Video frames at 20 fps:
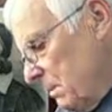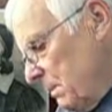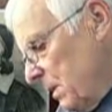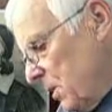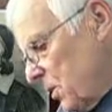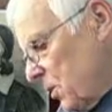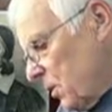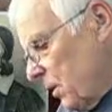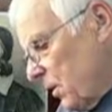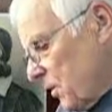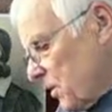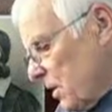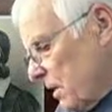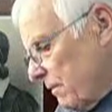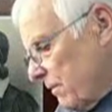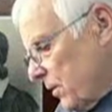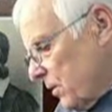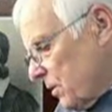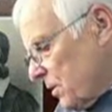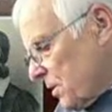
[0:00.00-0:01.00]
Be surety
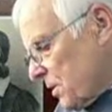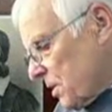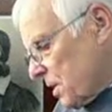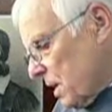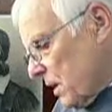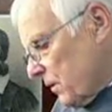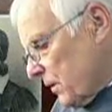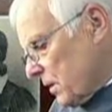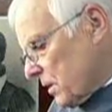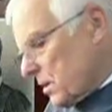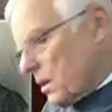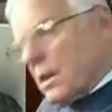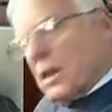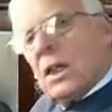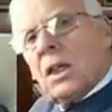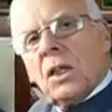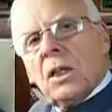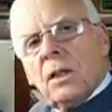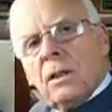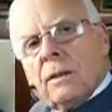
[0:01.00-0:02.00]
for your servant
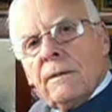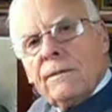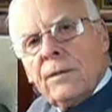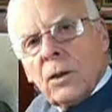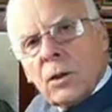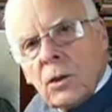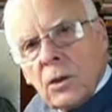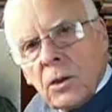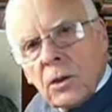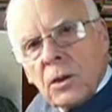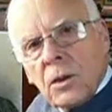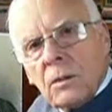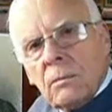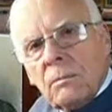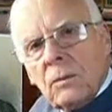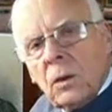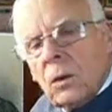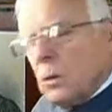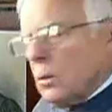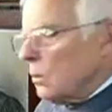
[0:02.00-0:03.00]
for good.
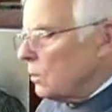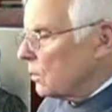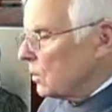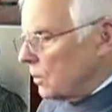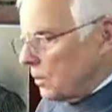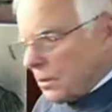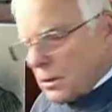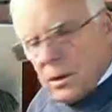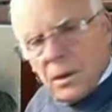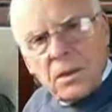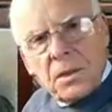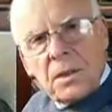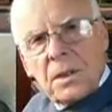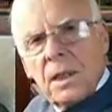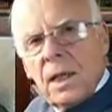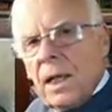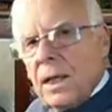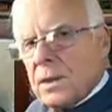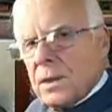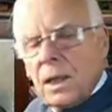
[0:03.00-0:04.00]
All goodness
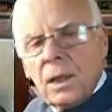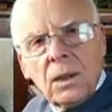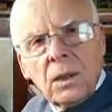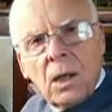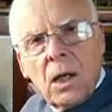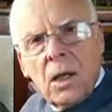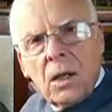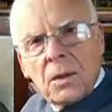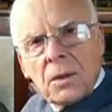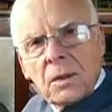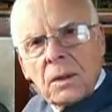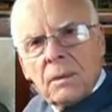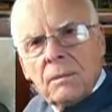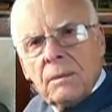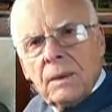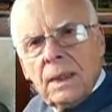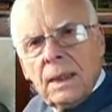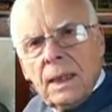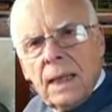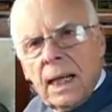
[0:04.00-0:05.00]
is in God.
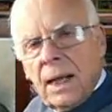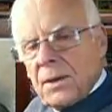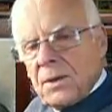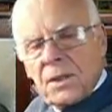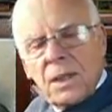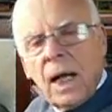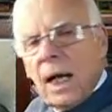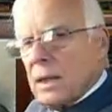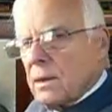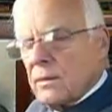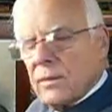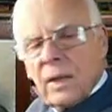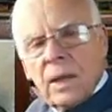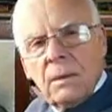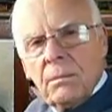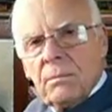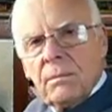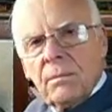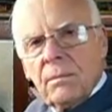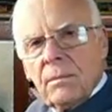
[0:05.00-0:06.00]
Outside of
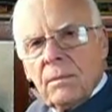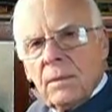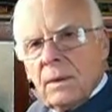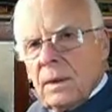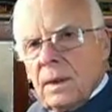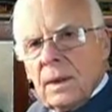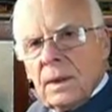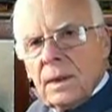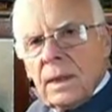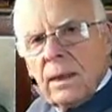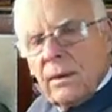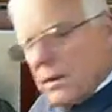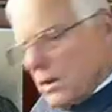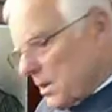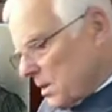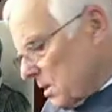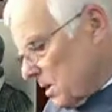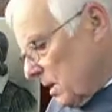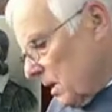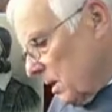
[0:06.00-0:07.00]
him there
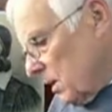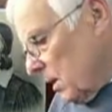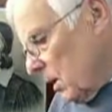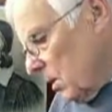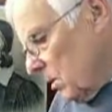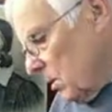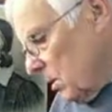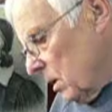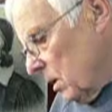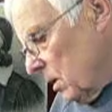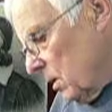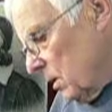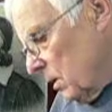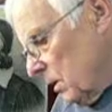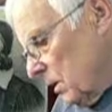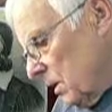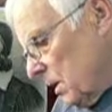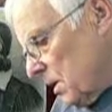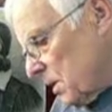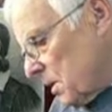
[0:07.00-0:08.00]
is no
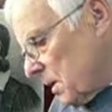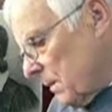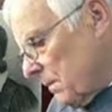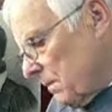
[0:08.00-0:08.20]
goodness.